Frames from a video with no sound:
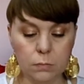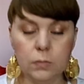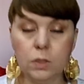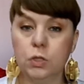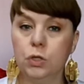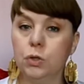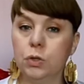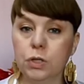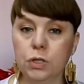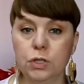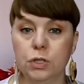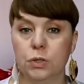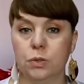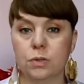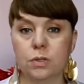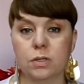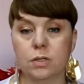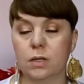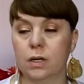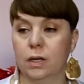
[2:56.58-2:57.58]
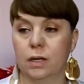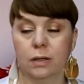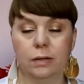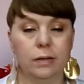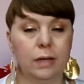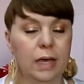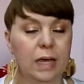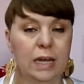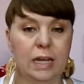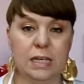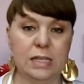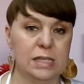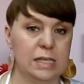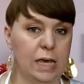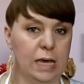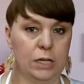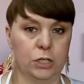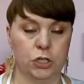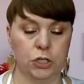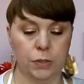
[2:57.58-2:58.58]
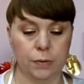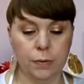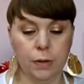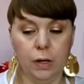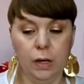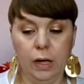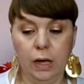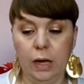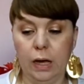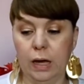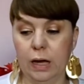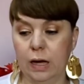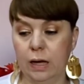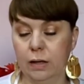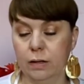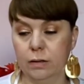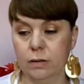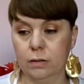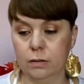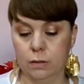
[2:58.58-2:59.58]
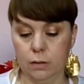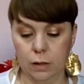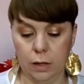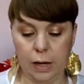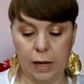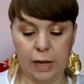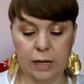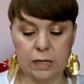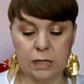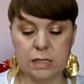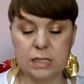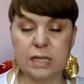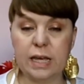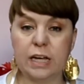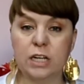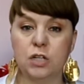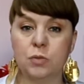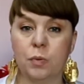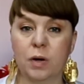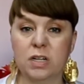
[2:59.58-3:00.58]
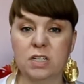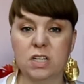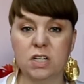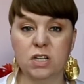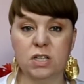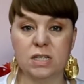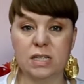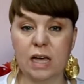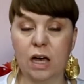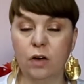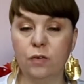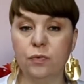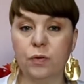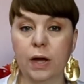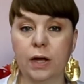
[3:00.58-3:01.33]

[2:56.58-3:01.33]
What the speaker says: you could use any sage. And sagebrush itself, I